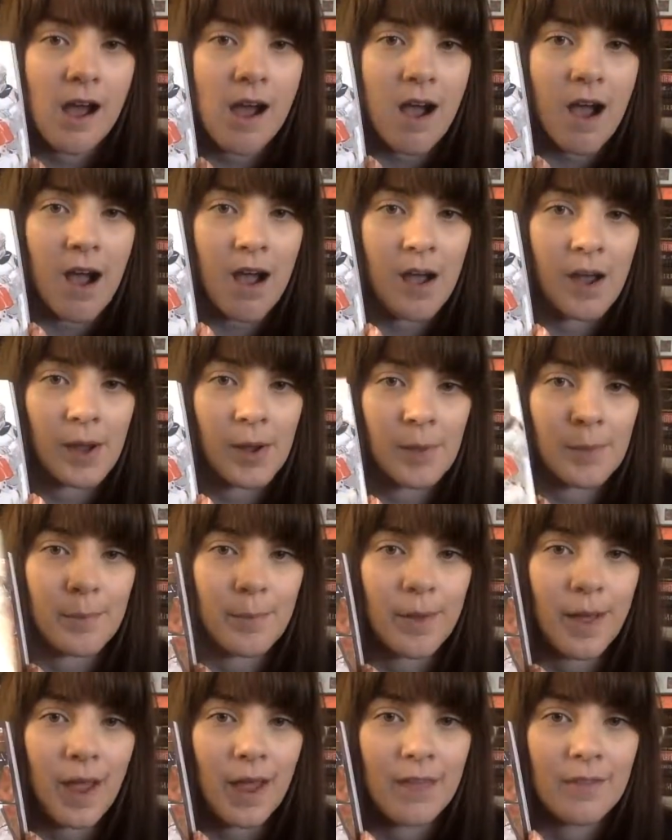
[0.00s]
The
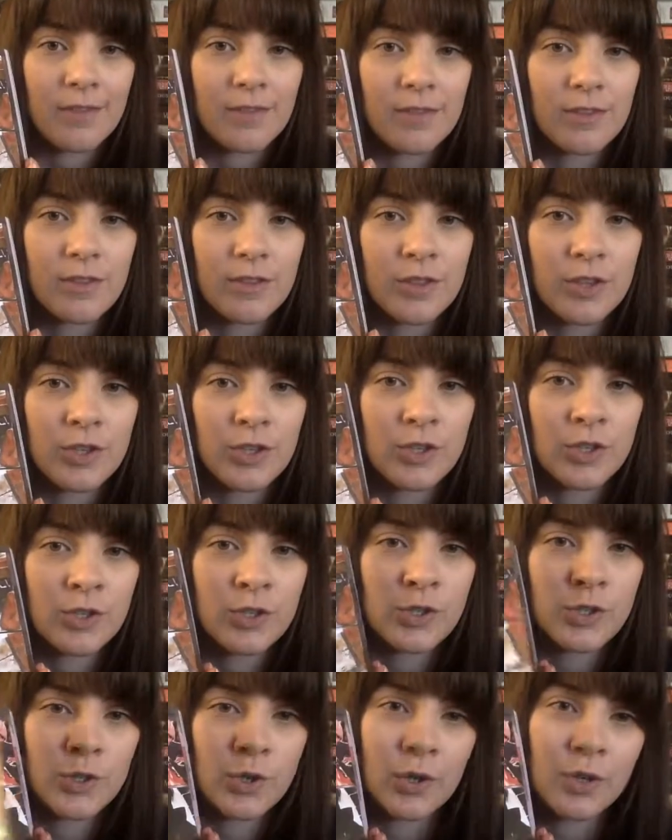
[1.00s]

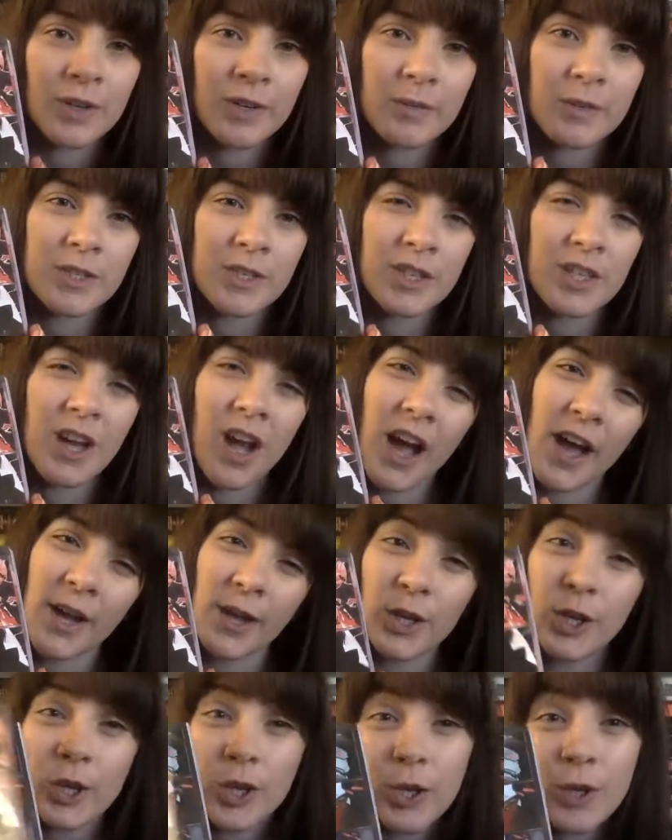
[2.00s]
story was
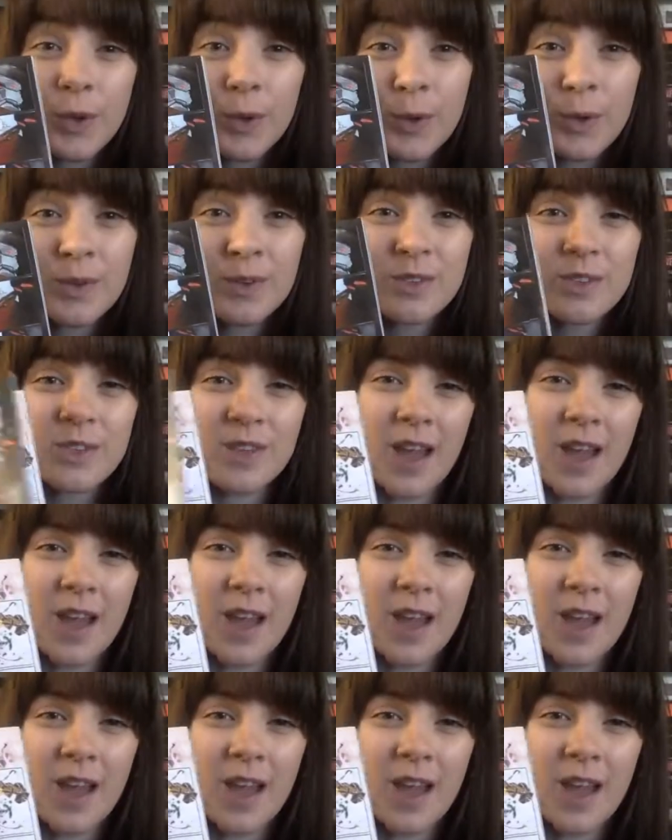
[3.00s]
kind of cute.